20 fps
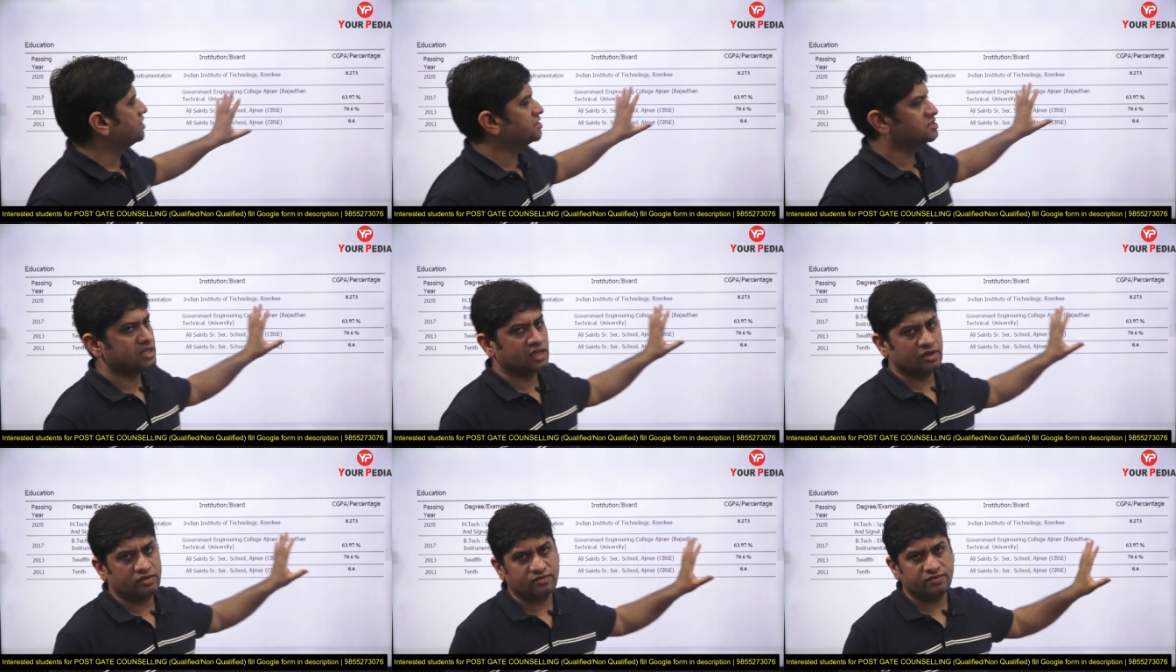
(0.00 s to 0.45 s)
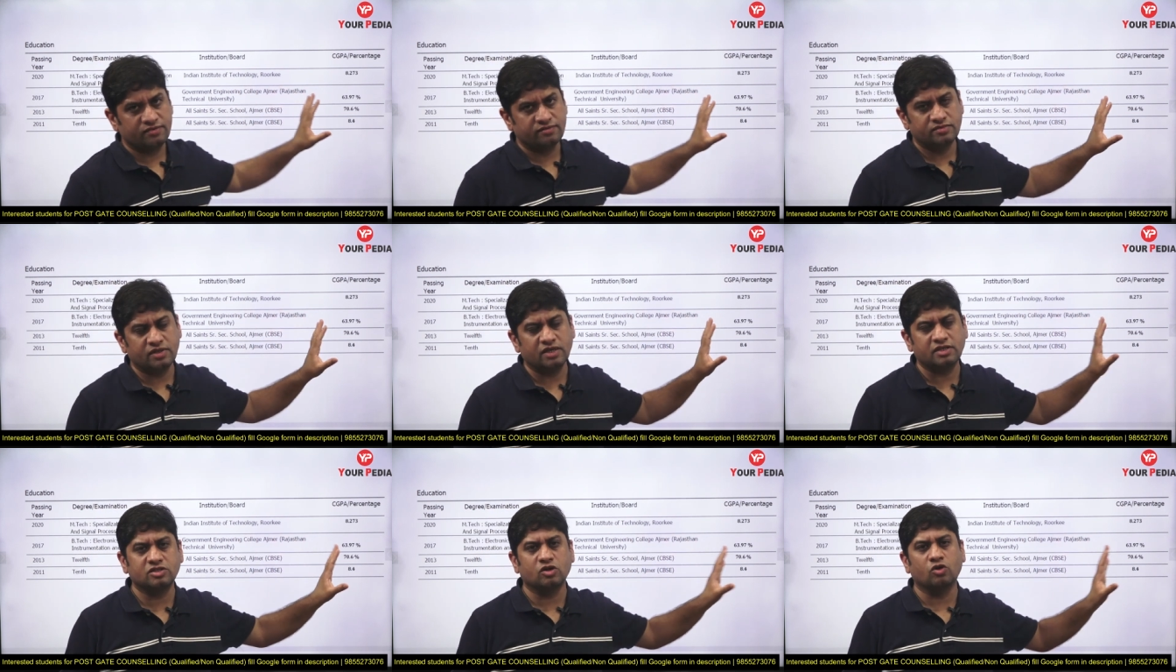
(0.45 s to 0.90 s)
itself.
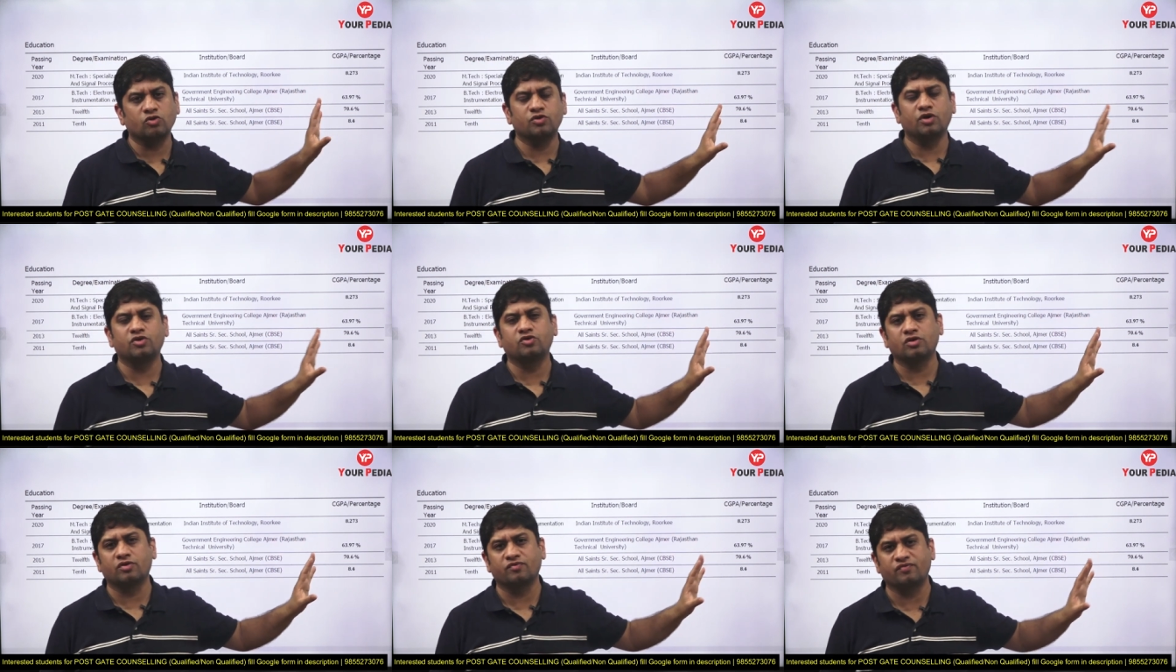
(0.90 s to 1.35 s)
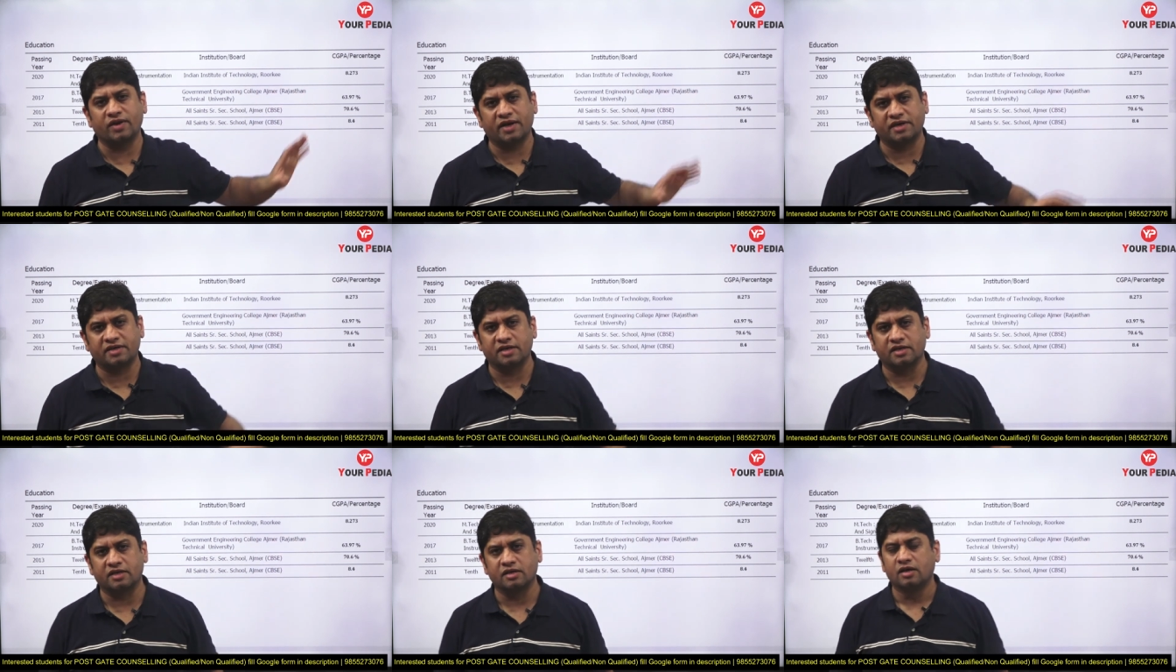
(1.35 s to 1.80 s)
That is how you have to
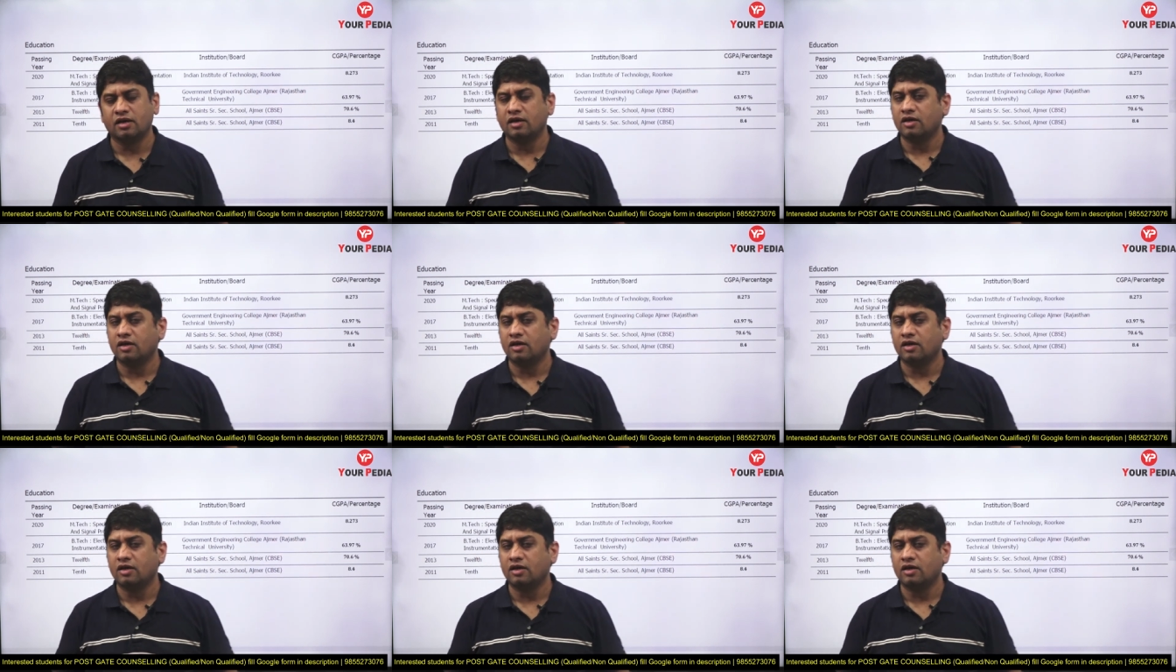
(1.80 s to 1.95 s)
reflect it.